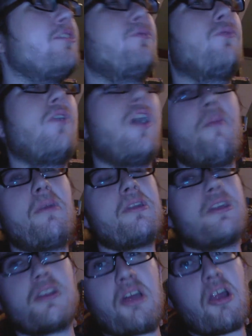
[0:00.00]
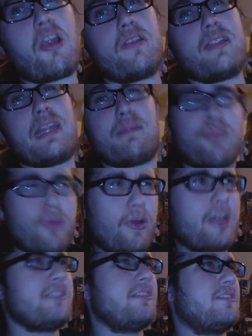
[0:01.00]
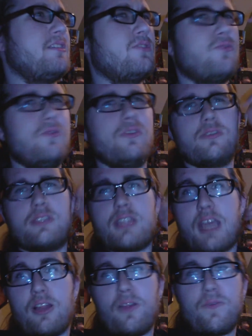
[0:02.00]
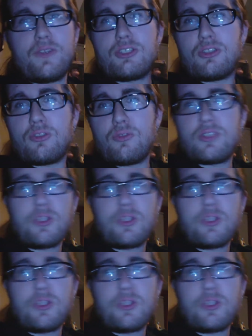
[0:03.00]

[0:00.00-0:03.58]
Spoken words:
a ROM on a cart that processes through your television through